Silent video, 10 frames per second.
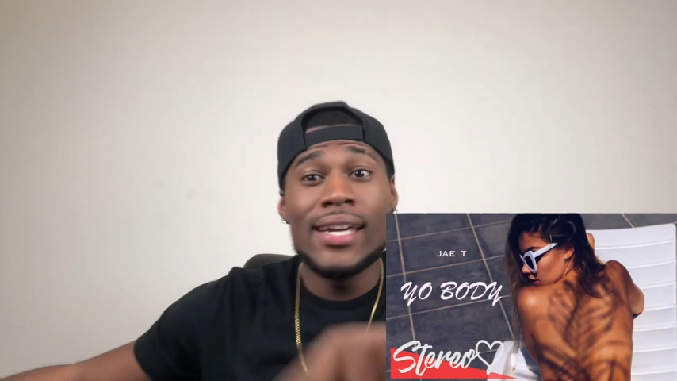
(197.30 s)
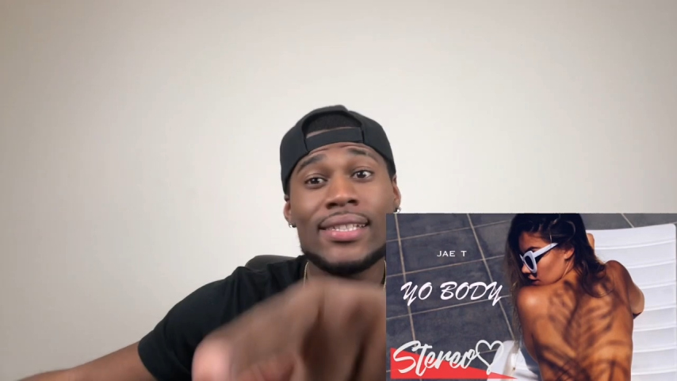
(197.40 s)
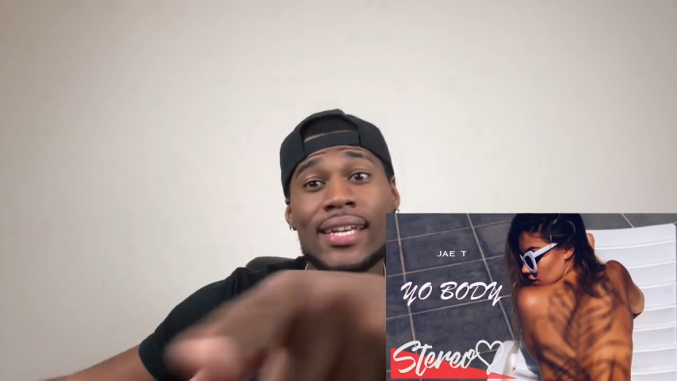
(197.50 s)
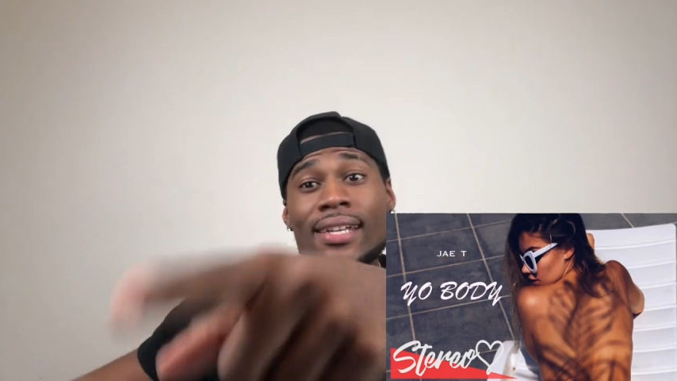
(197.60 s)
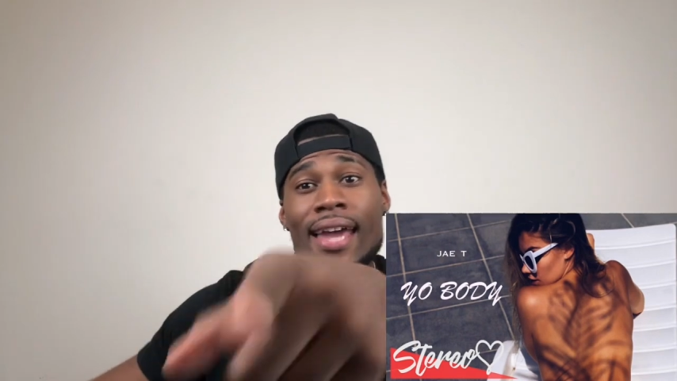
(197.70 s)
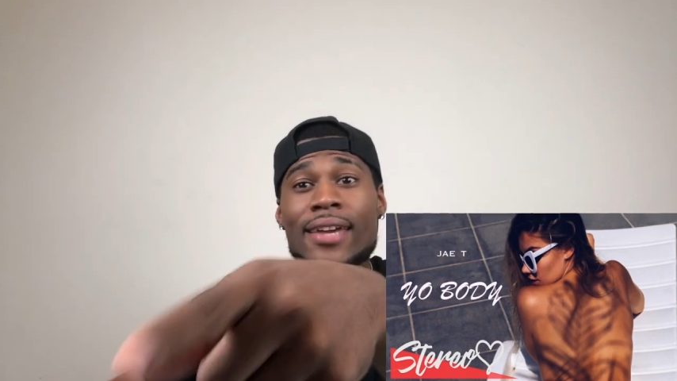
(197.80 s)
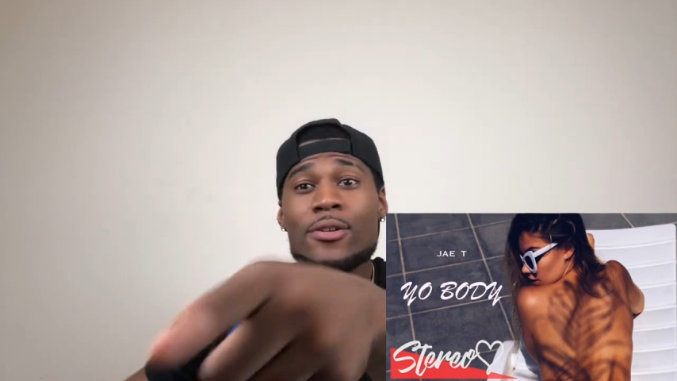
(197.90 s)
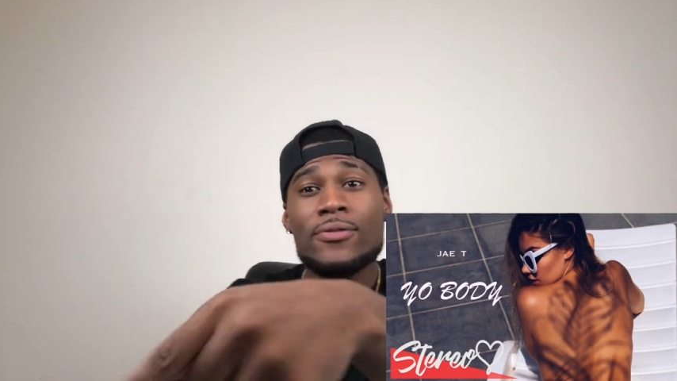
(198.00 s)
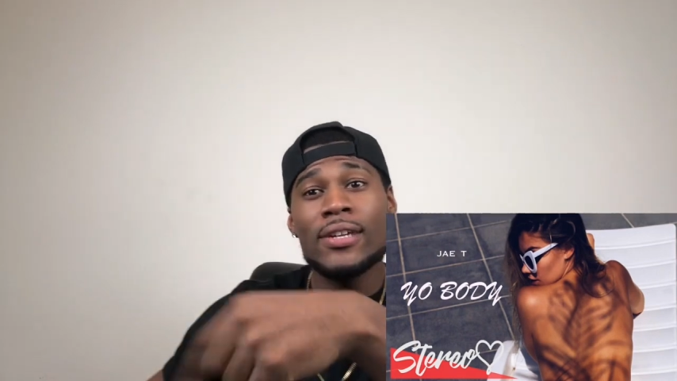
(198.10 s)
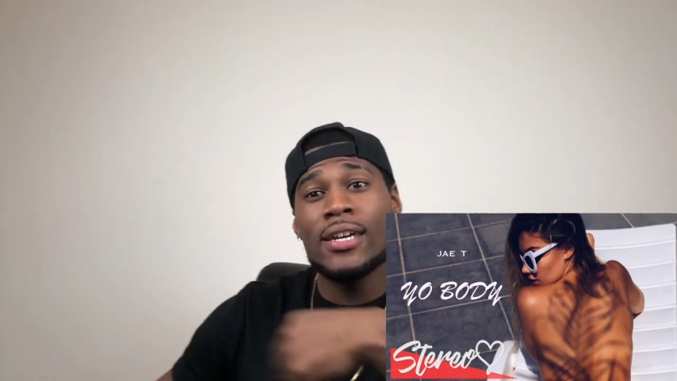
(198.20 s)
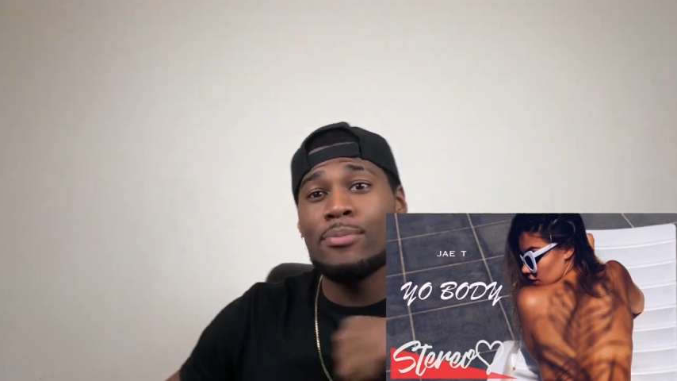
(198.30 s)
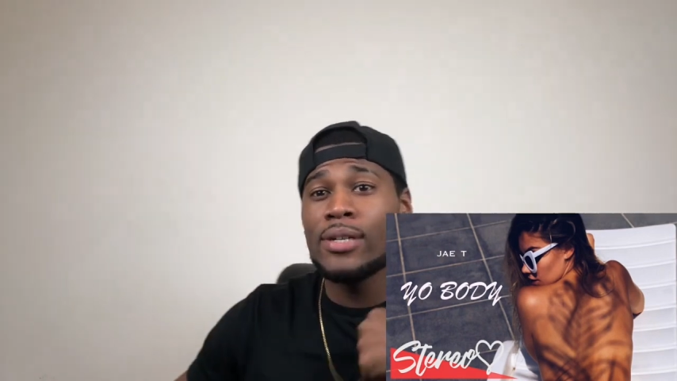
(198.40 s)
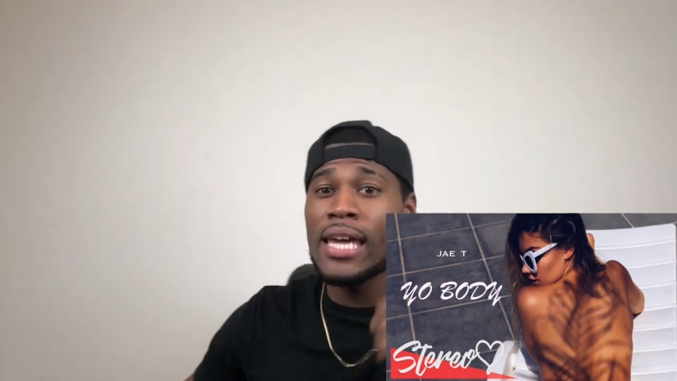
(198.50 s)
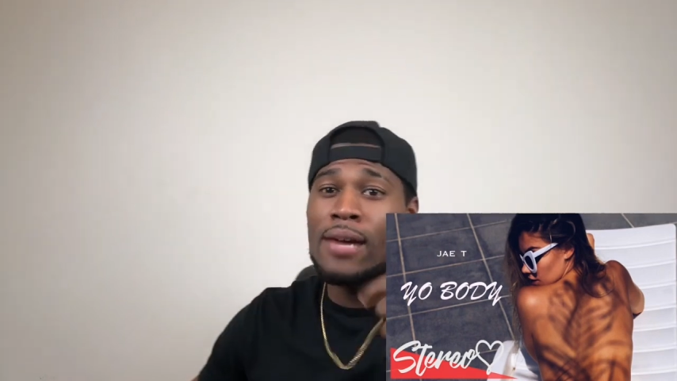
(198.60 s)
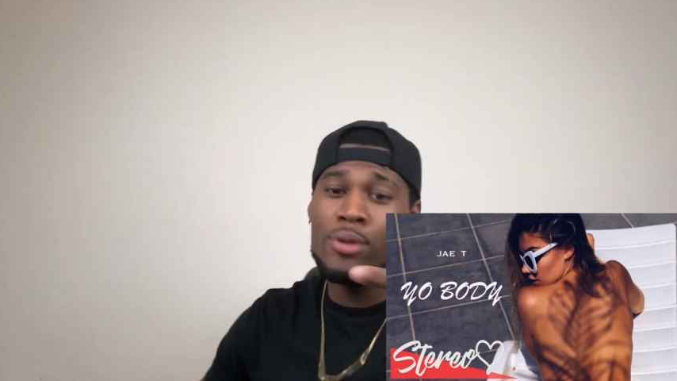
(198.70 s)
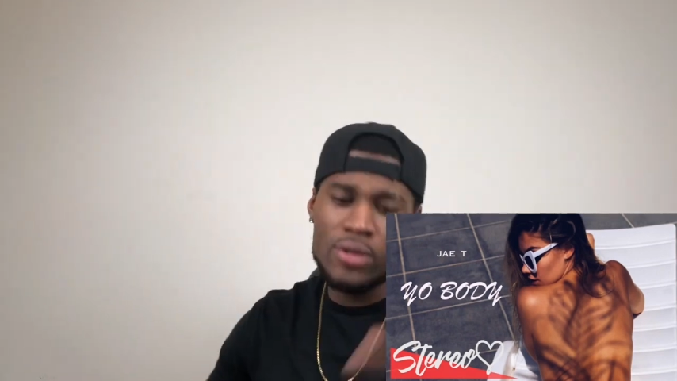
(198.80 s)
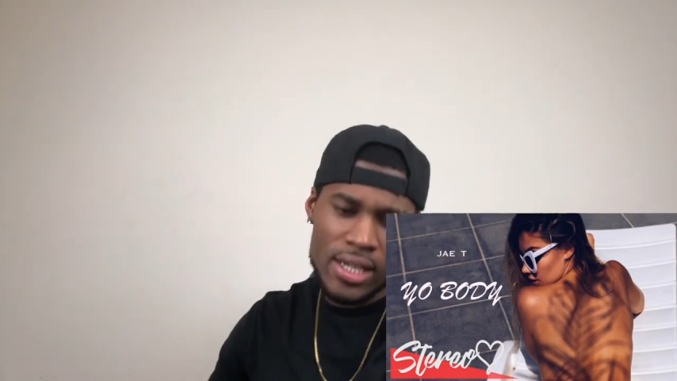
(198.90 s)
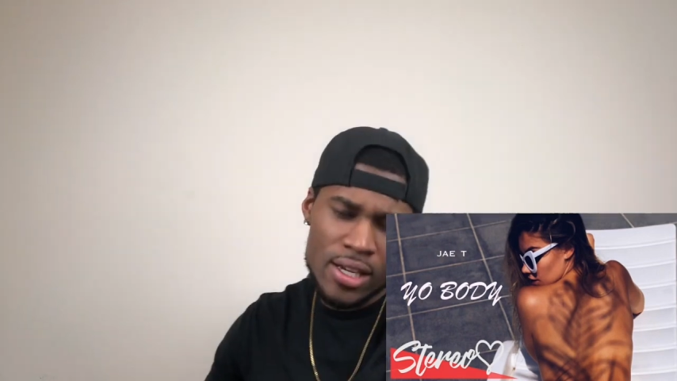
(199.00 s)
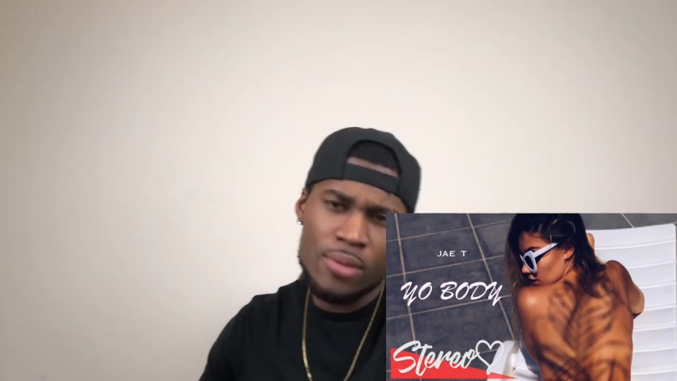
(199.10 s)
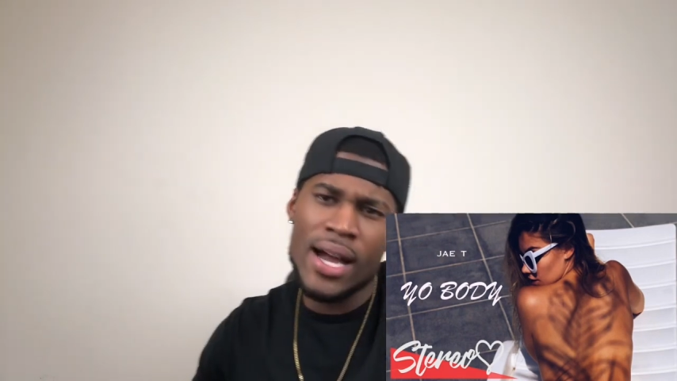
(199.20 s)
He said, now you finna put that
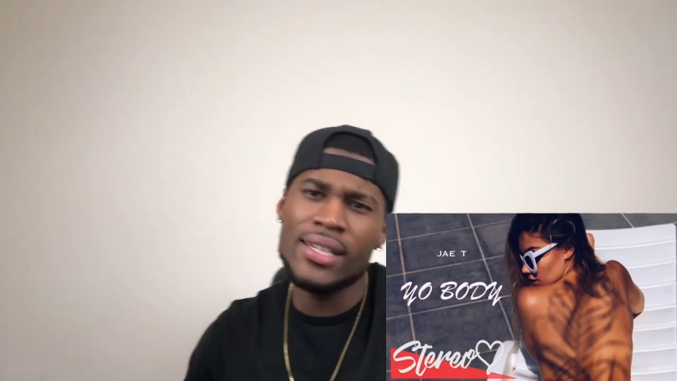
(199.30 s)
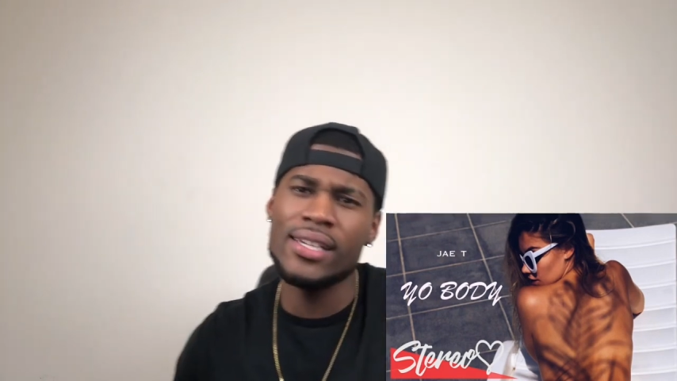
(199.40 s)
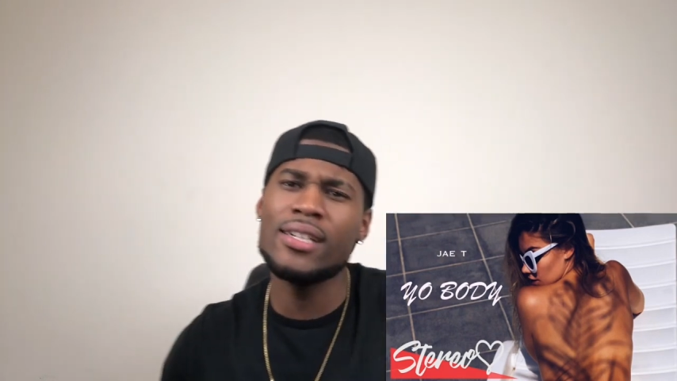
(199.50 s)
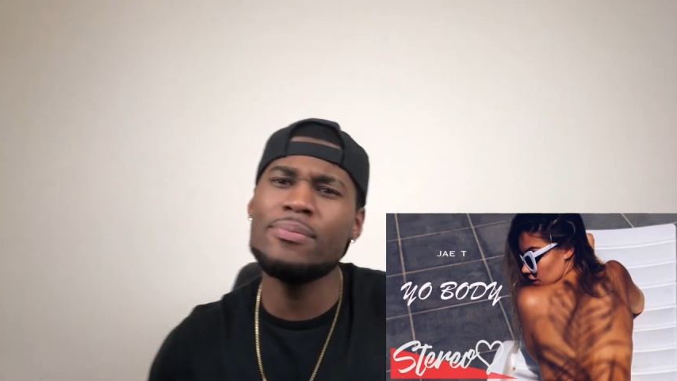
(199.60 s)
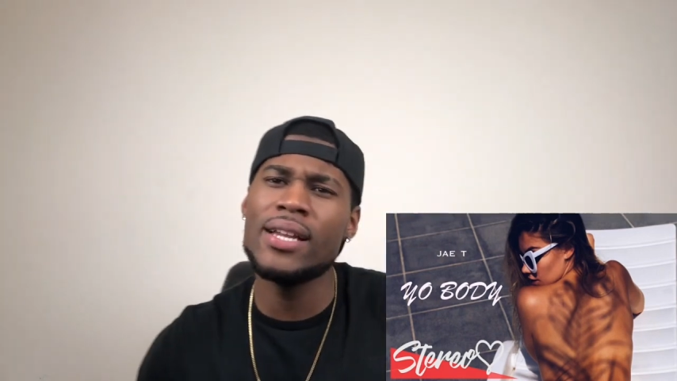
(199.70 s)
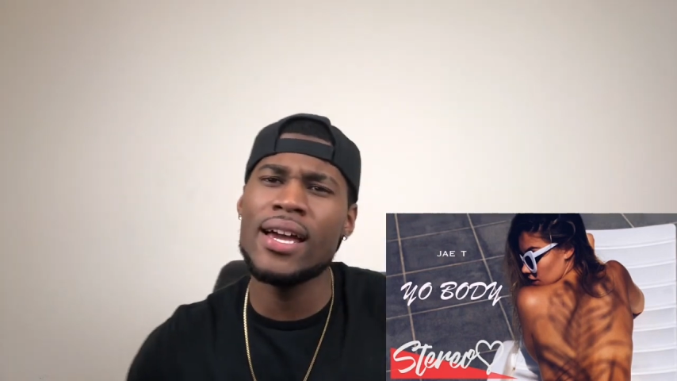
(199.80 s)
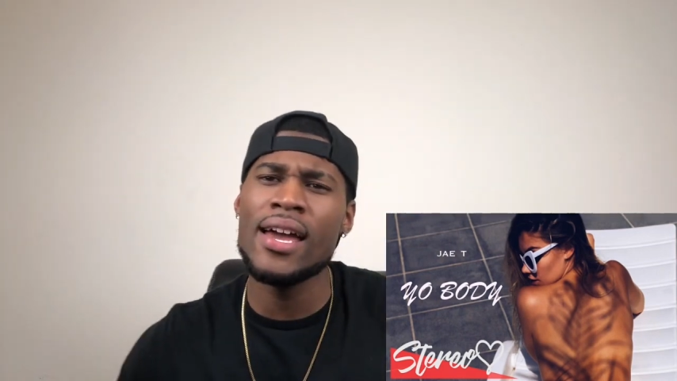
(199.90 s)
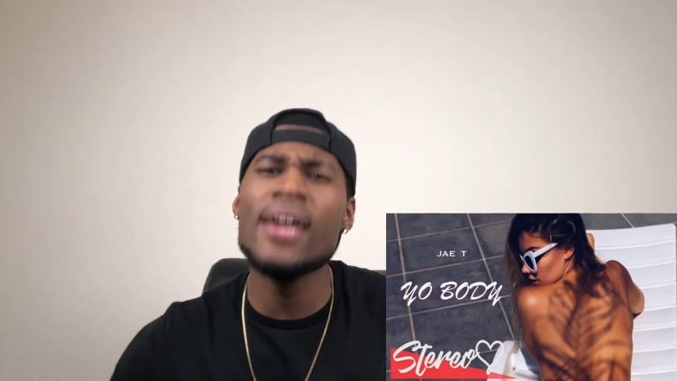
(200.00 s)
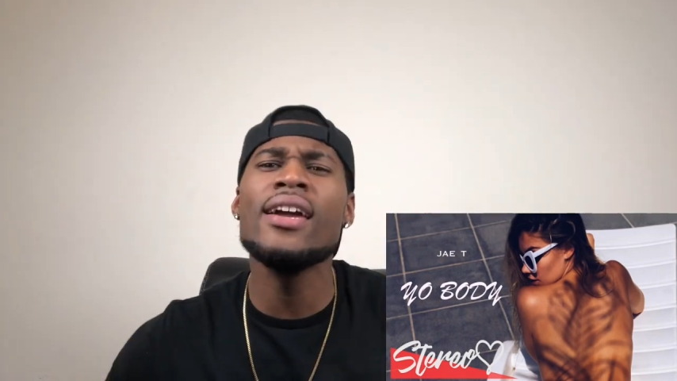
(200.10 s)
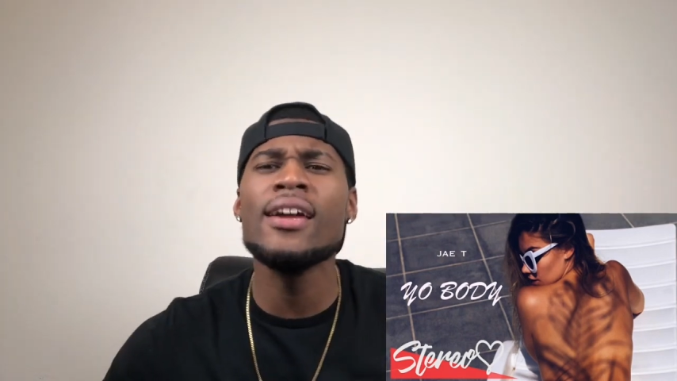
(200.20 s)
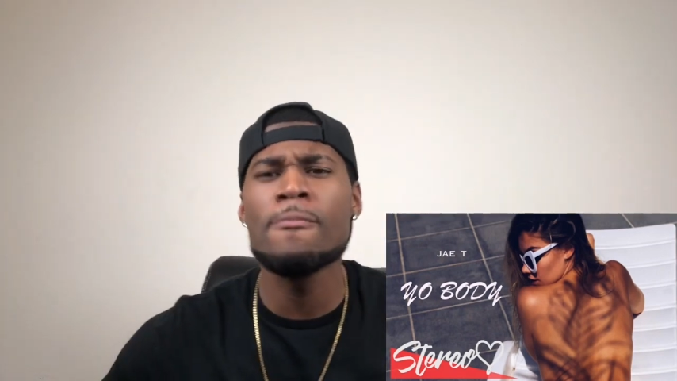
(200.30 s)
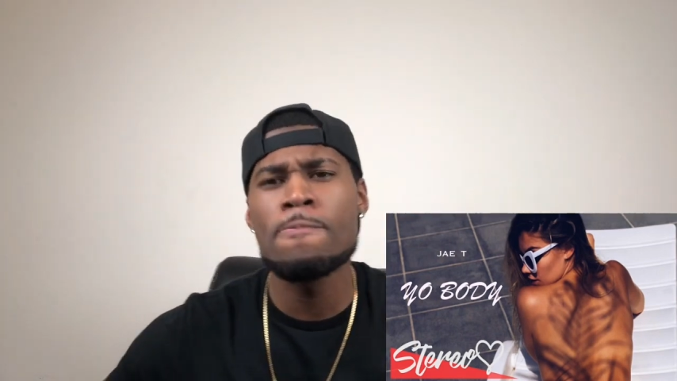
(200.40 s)
booty on my dinner plate.